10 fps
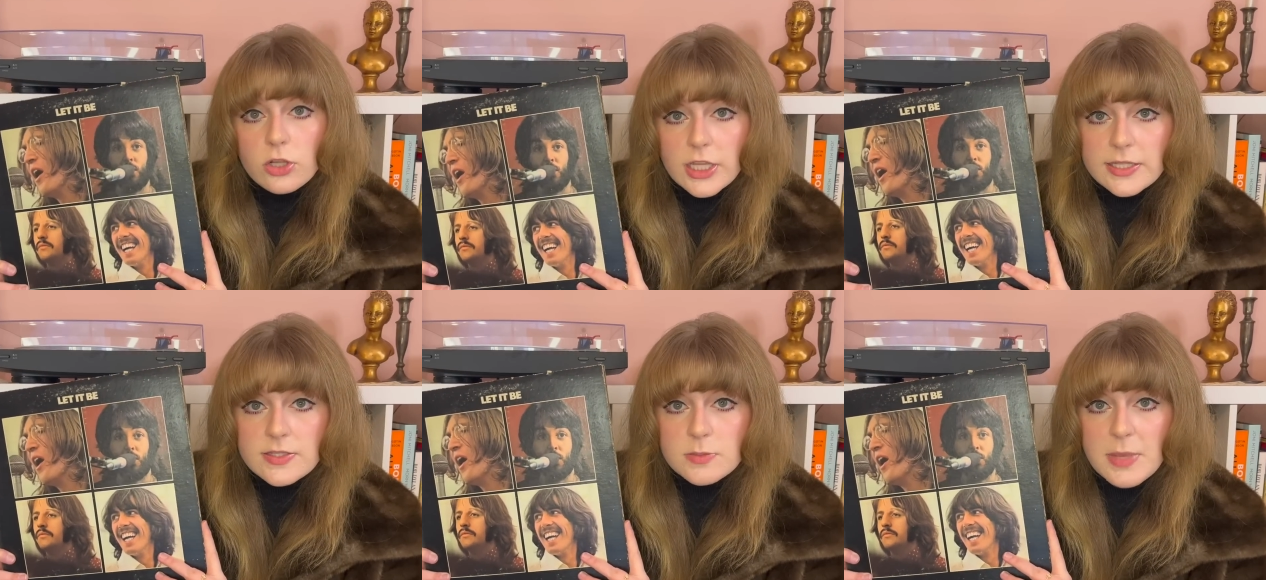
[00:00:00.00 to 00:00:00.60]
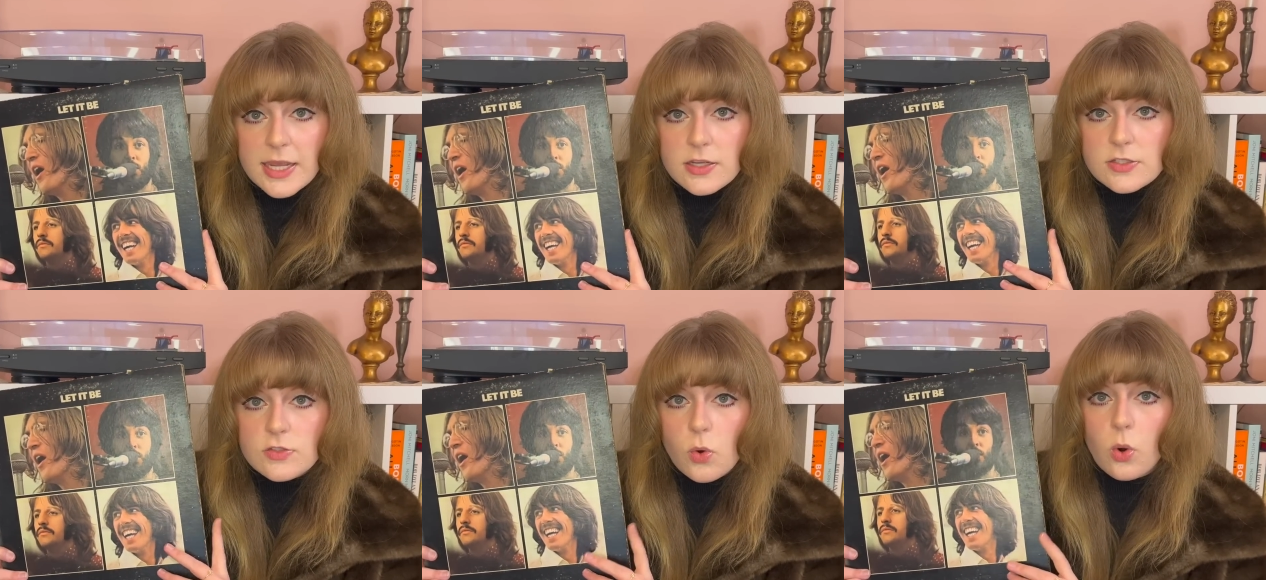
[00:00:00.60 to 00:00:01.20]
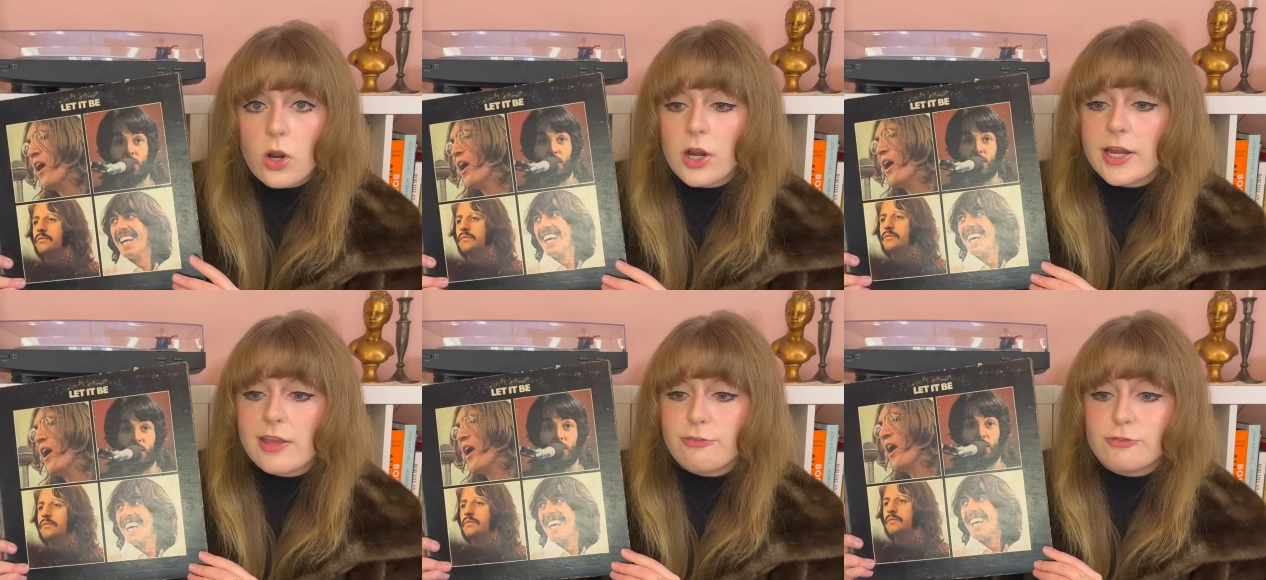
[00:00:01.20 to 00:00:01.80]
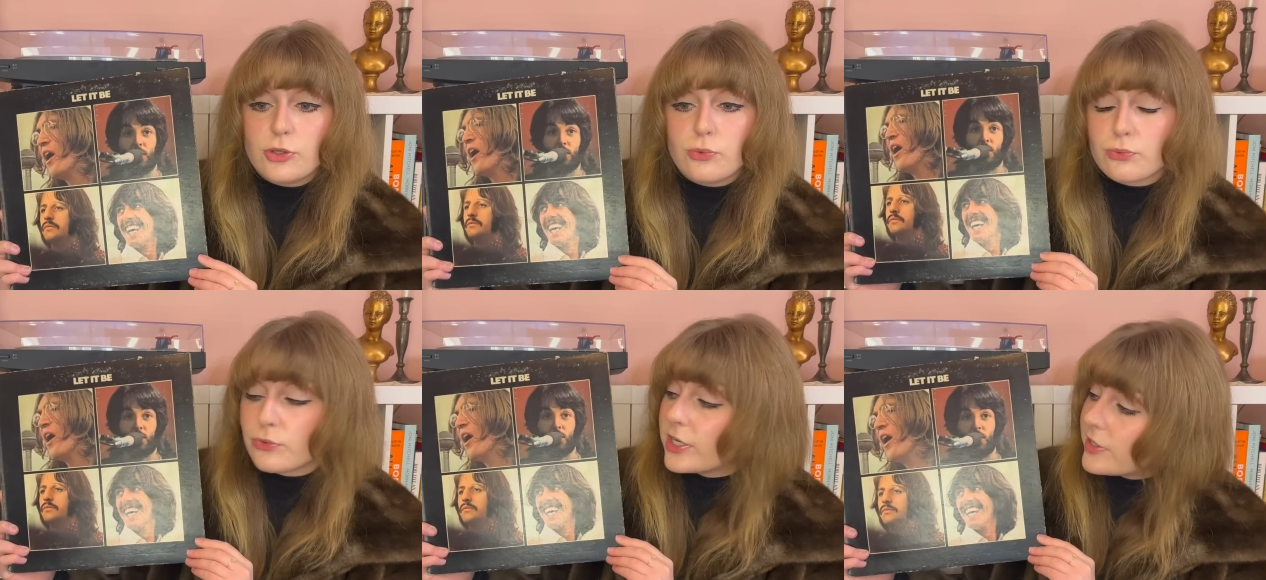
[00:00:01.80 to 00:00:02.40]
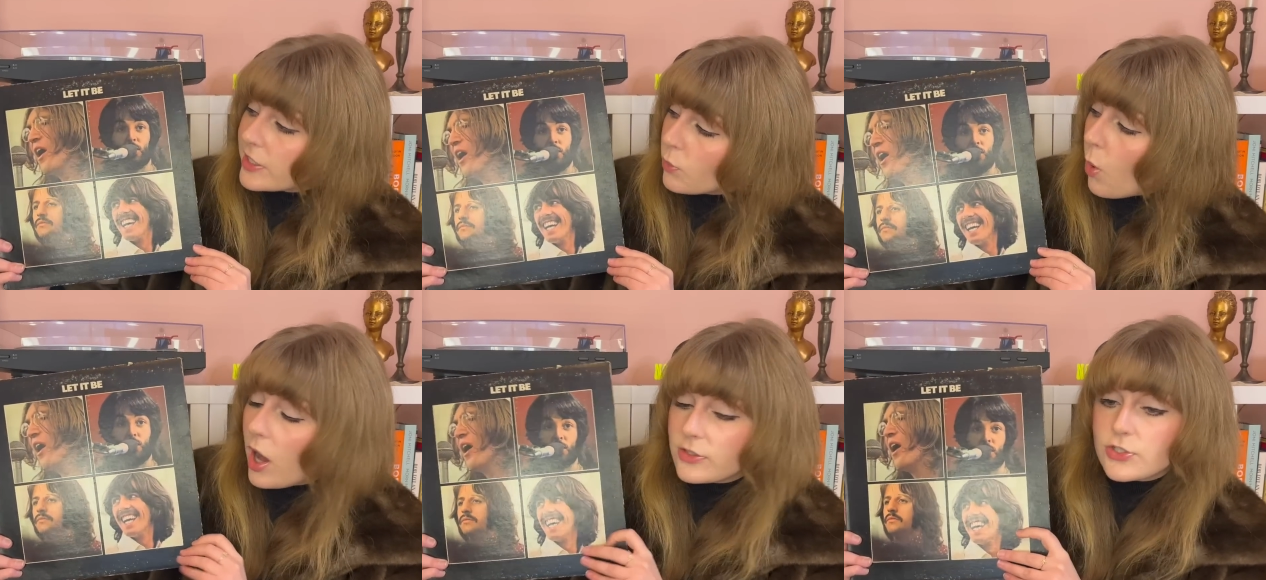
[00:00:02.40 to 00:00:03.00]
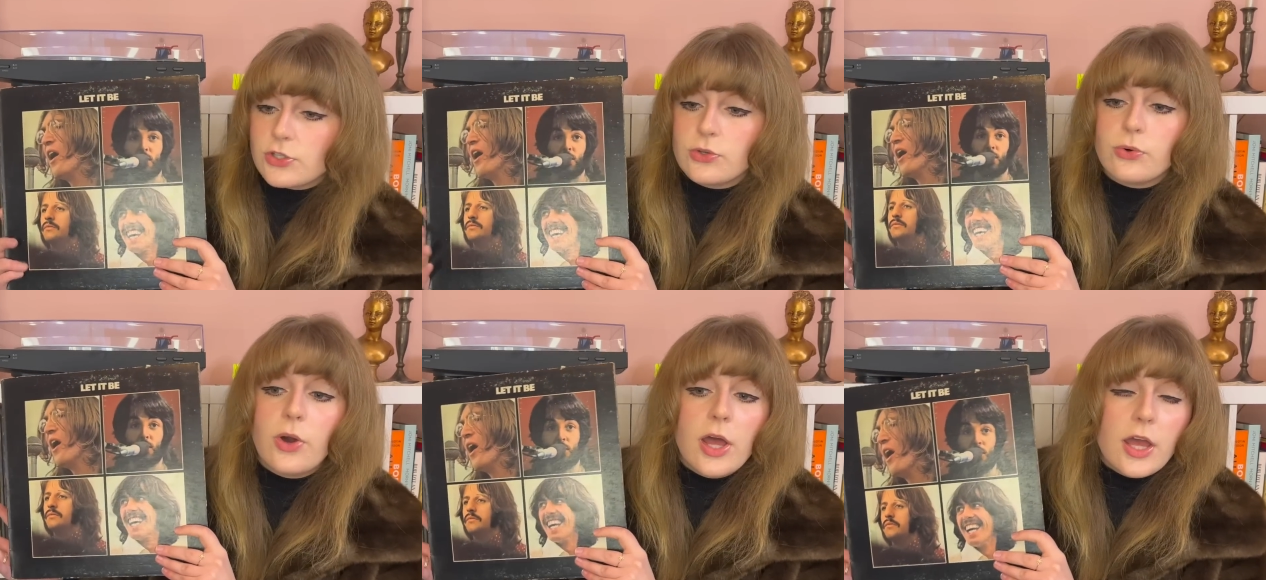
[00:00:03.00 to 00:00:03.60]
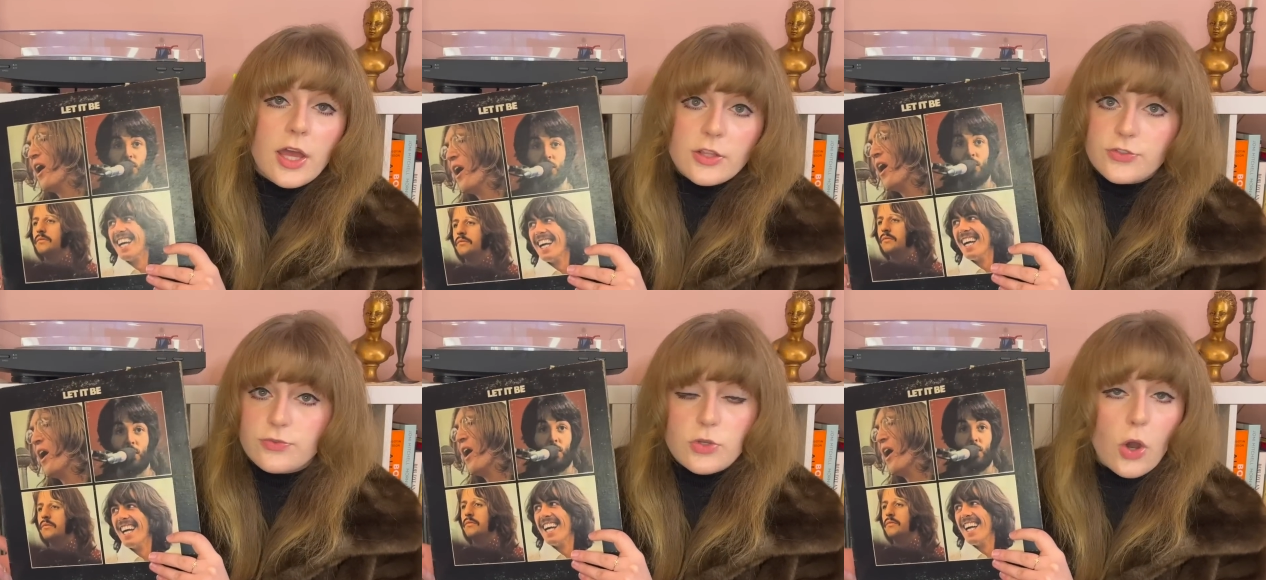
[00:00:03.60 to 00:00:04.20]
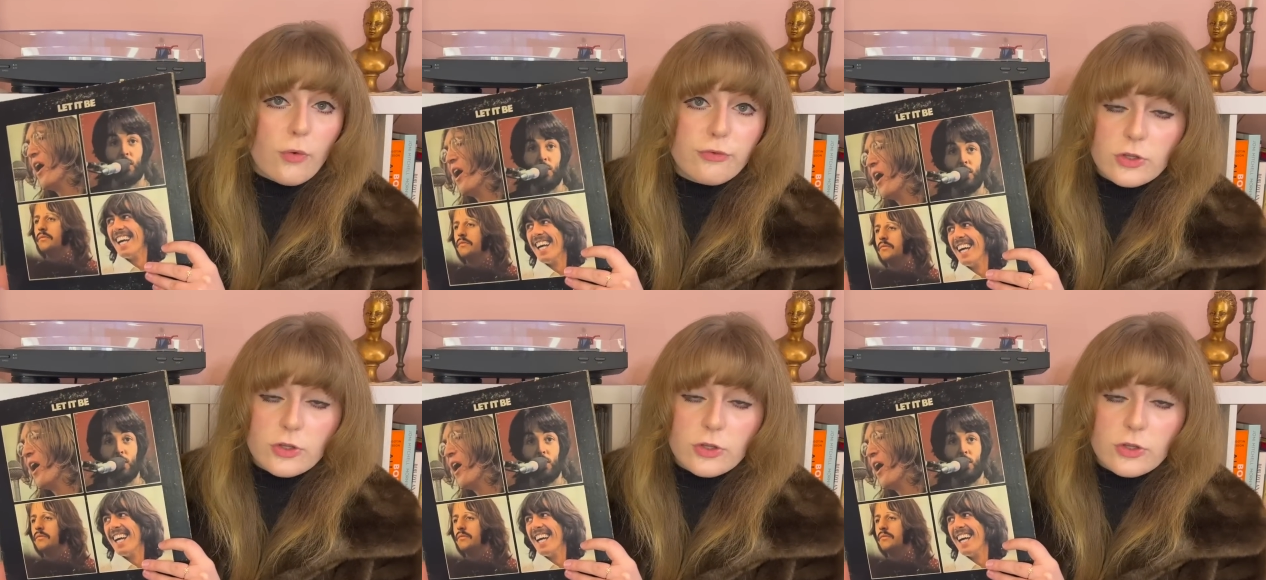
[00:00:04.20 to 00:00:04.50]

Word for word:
Speaker 1: Glyn's mix, or if you really want to, go for